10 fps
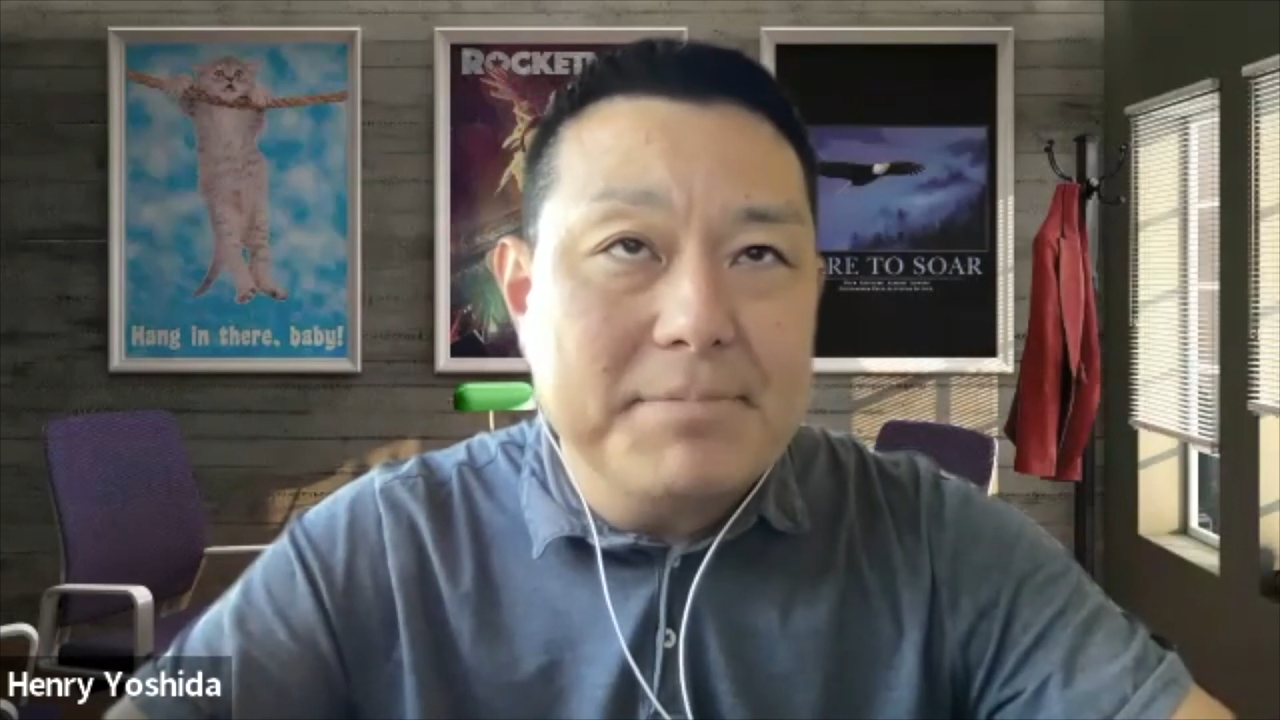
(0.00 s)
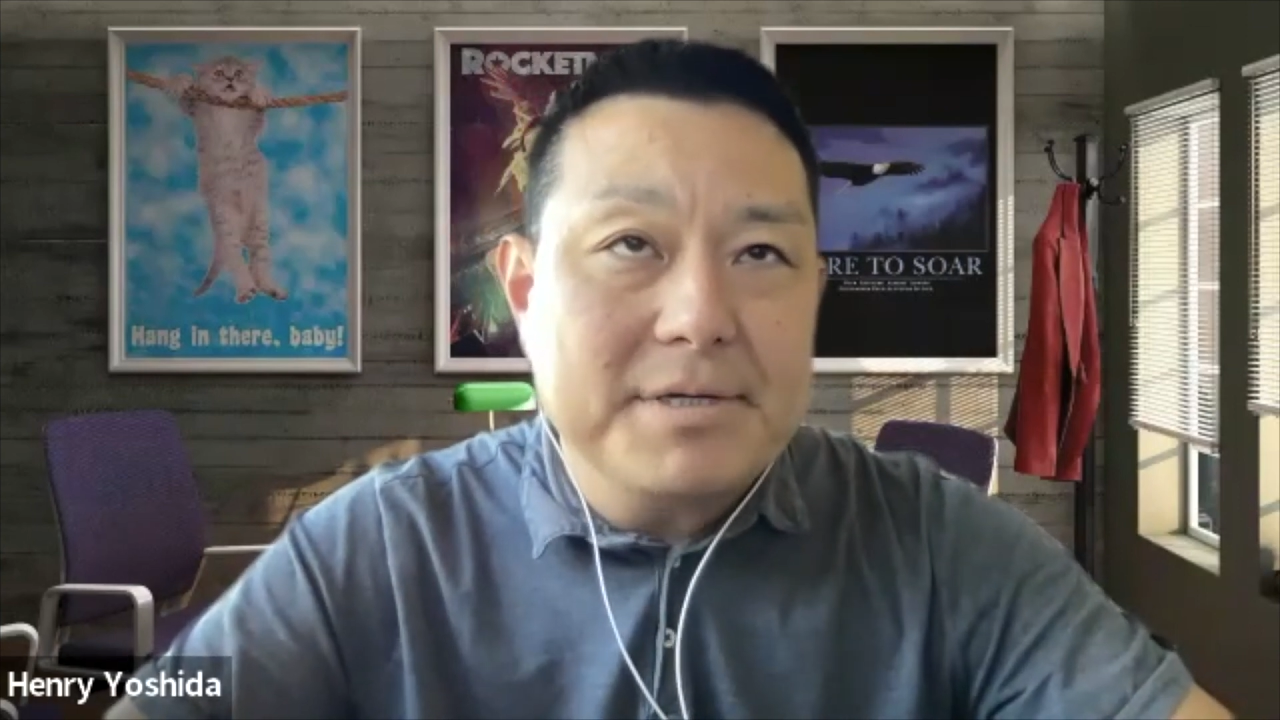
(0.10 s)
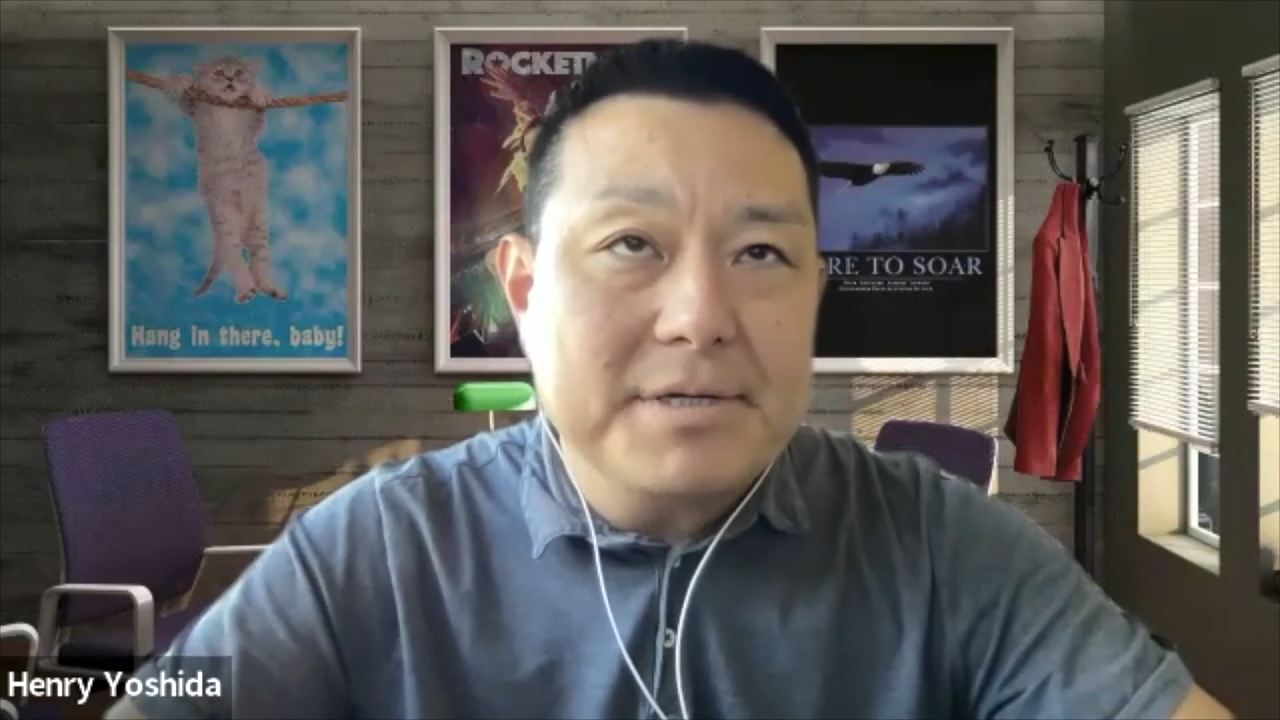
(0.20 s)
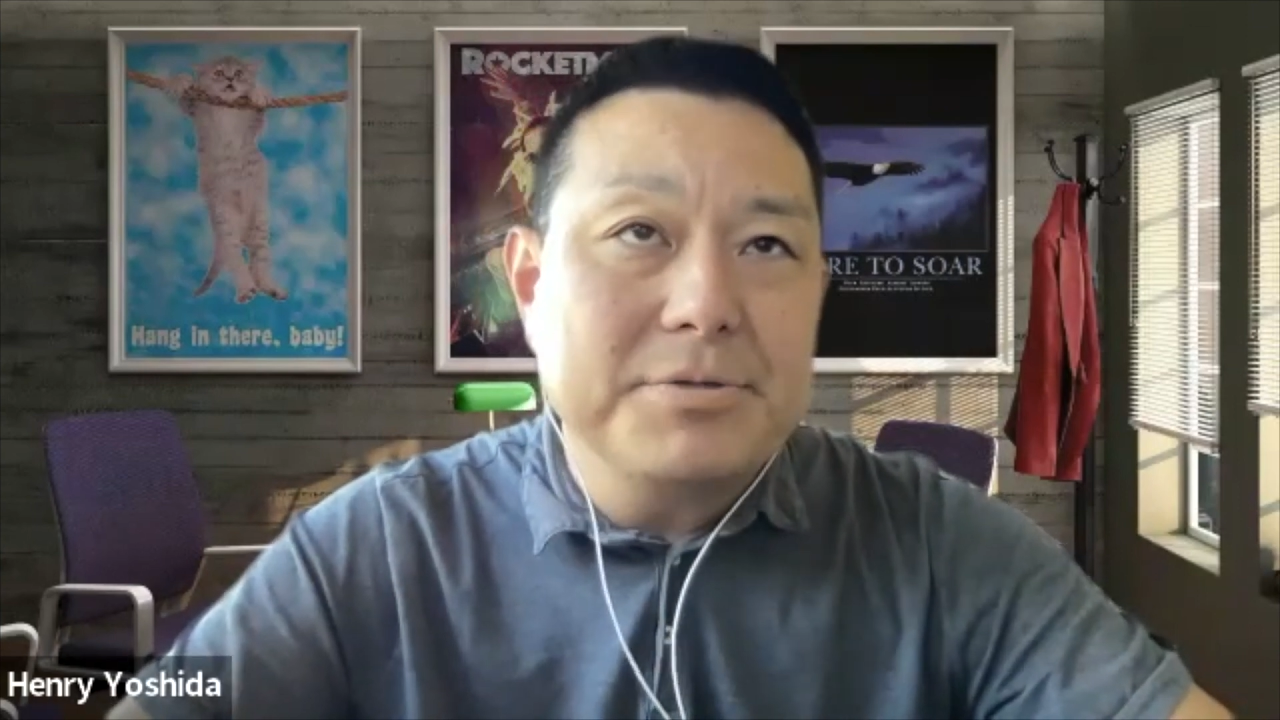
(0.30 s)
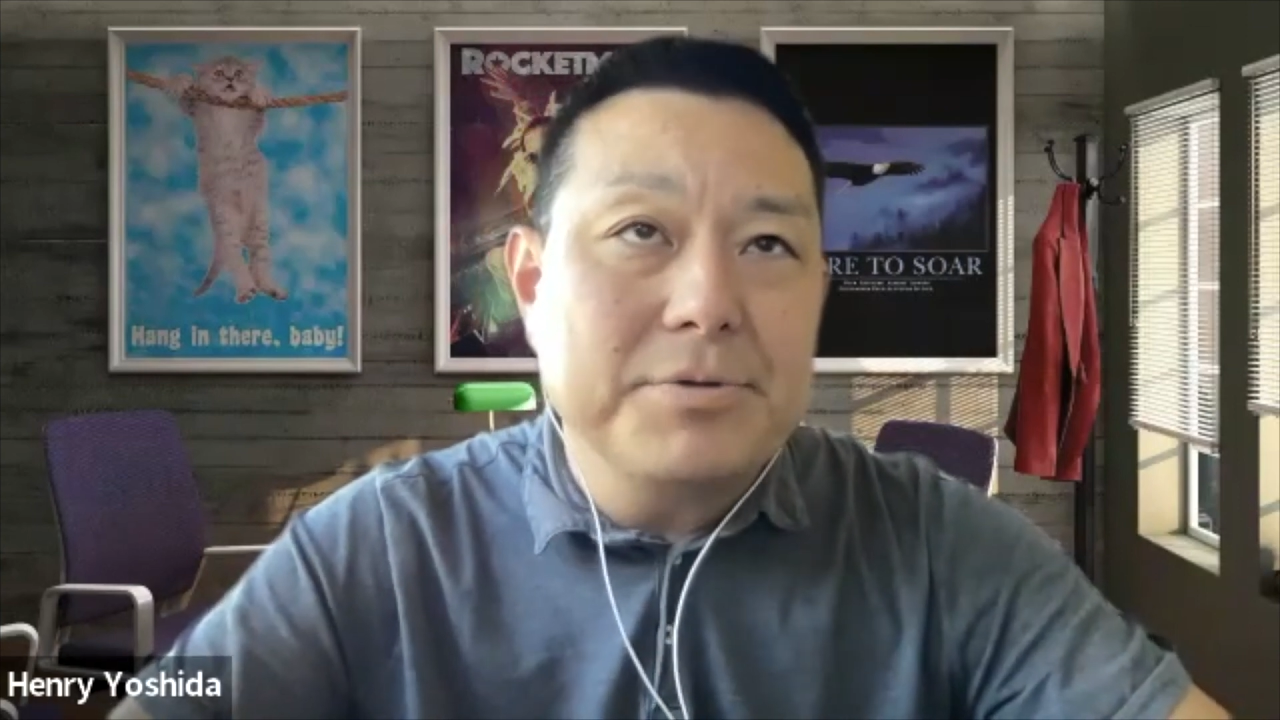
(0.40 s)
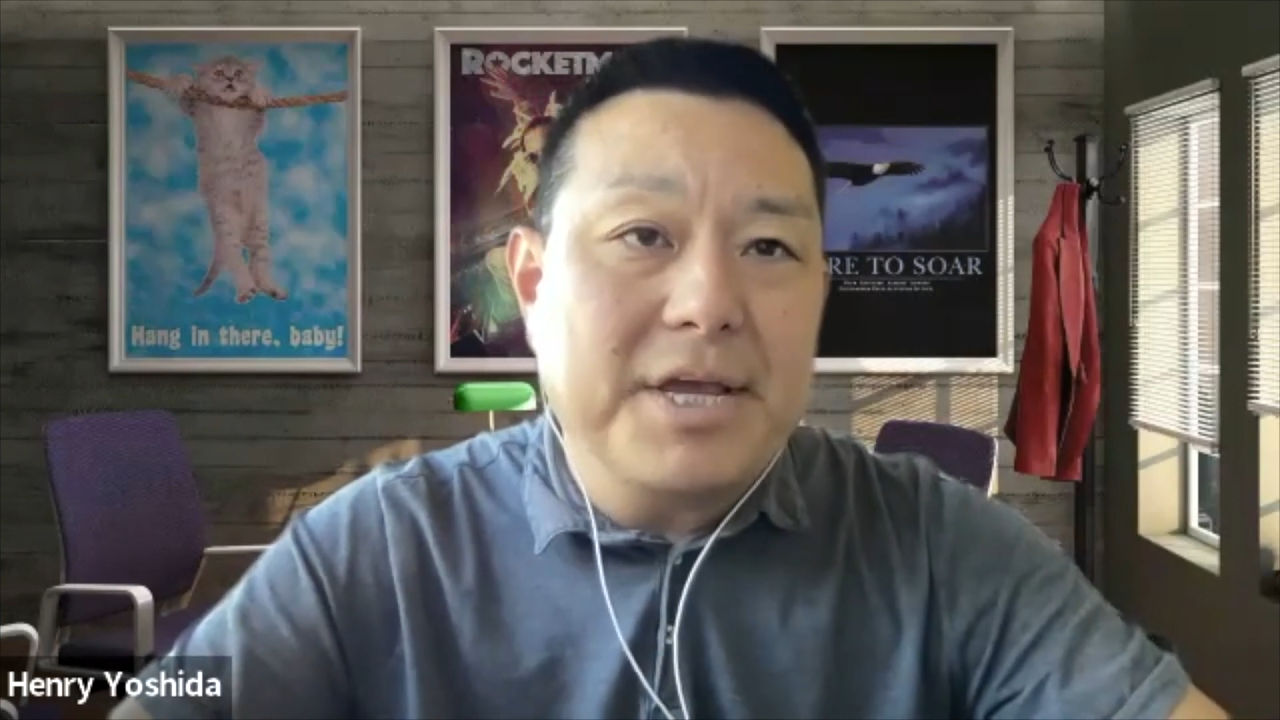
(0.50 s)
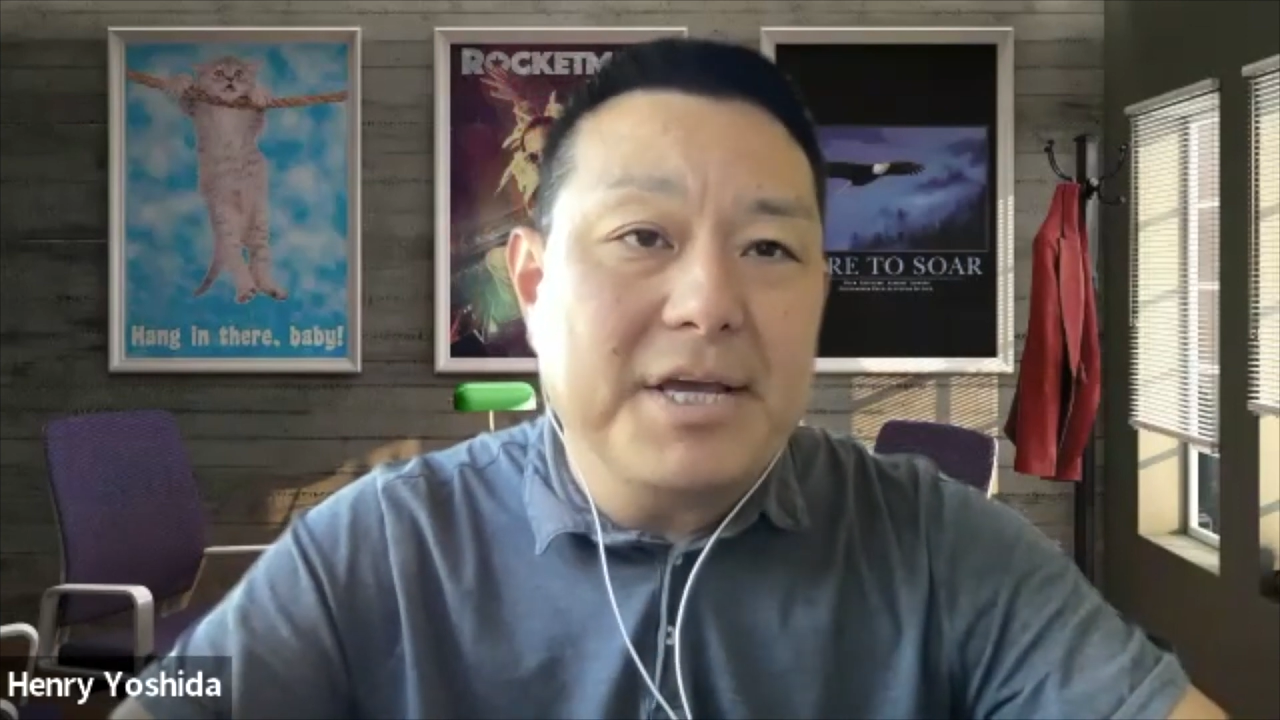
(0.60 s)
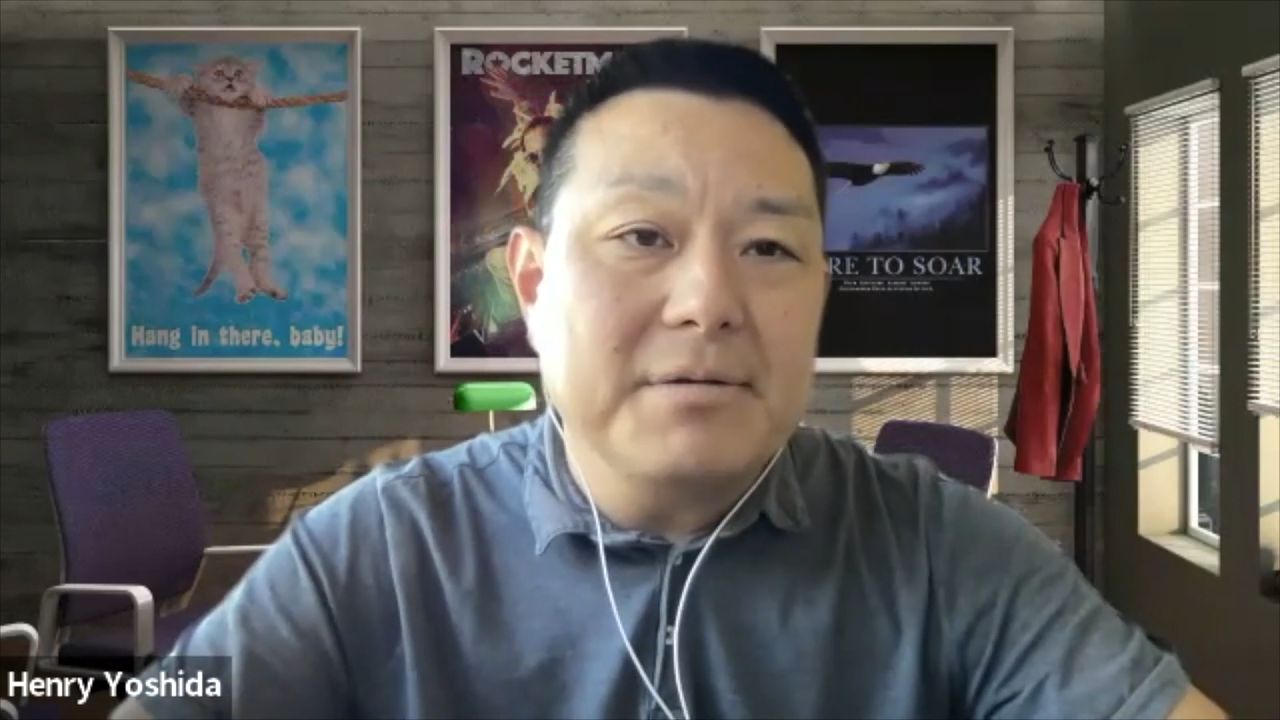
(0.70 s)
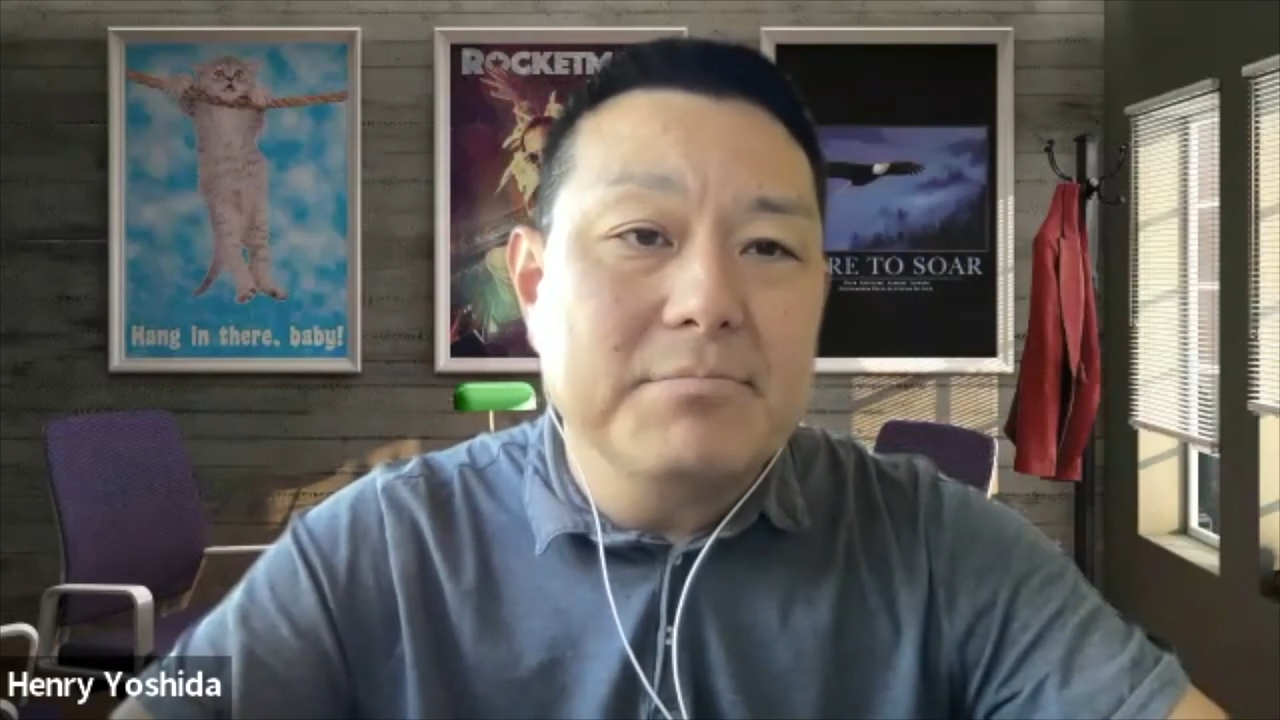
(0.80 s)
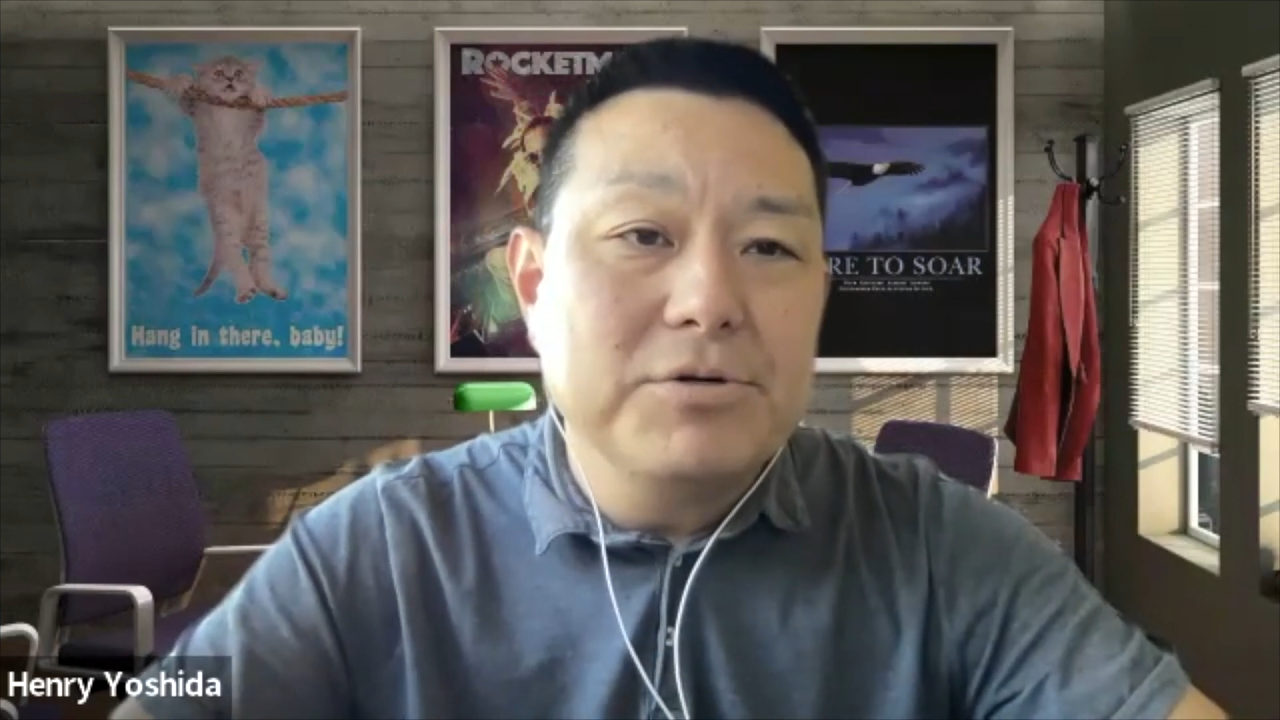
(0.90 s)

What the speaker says: because you can't